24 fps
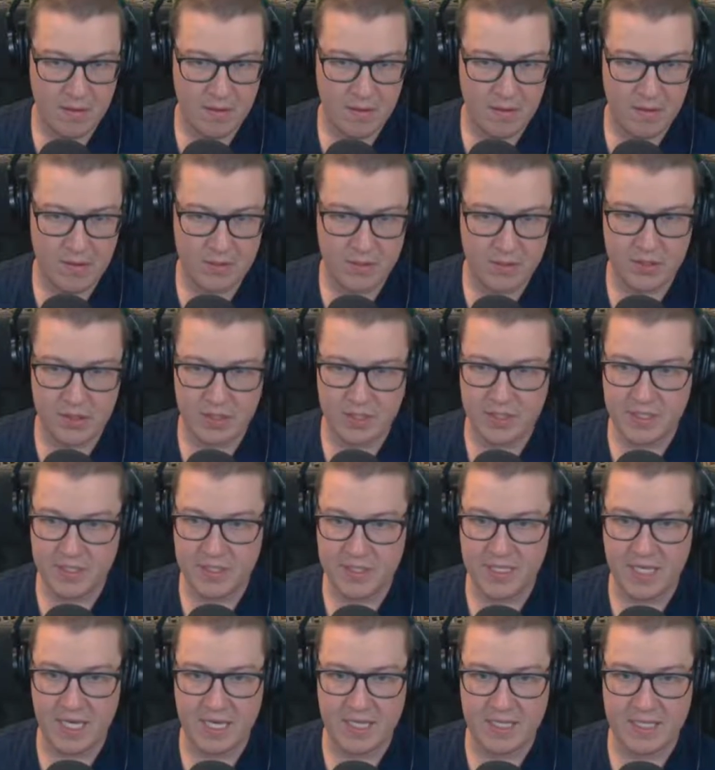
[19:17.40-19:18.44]
that sort of
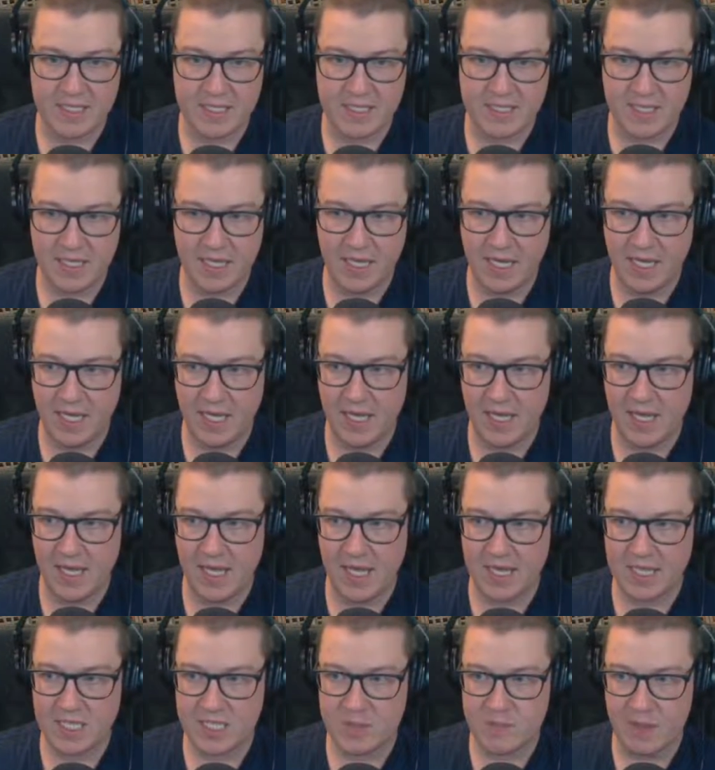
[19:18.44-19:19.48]
sits in
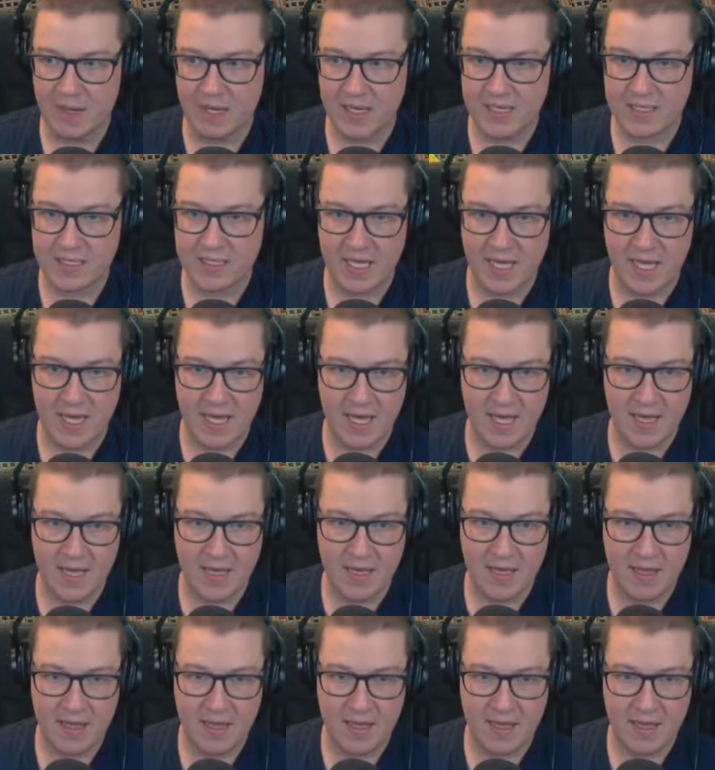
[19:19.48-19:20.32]
that space there?